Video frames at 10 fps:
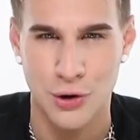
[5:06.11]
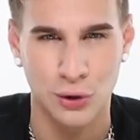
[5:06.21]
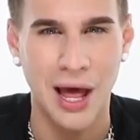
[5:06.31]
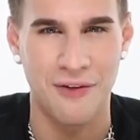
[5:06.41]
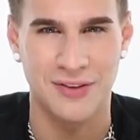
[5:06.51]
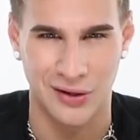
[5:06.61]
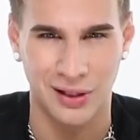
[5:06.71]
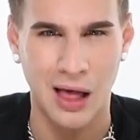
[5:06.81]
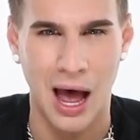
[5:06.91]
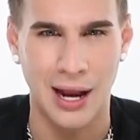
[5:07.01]
your life is on
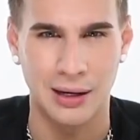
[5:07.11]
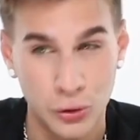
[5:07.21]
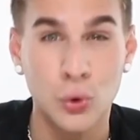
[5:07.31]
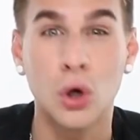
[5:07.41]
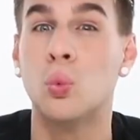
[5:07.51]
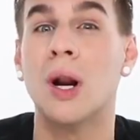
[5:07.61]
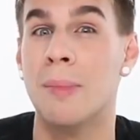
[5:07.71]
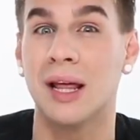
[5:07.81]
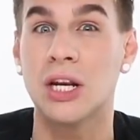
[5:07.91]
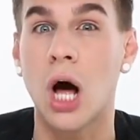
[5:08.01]
the line. You could win $1
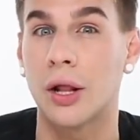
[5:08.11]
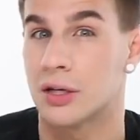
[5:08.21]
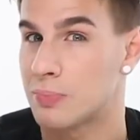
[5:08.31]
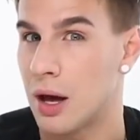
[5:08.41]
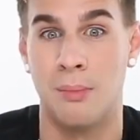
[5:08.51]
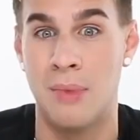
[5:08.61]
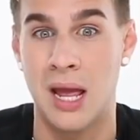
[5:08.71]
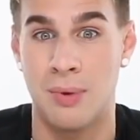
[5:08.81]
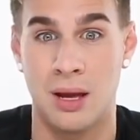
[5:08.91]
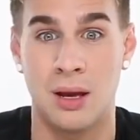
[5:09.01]
million, but
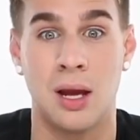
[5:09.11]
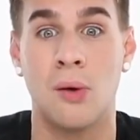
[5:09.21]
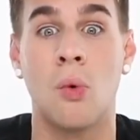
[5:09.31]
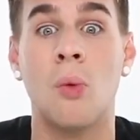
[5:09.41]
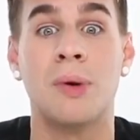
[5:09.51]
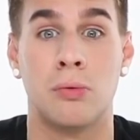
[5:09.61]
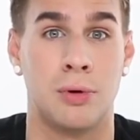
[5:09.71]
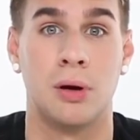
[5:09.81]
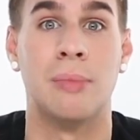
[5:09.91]
maybe it won't be real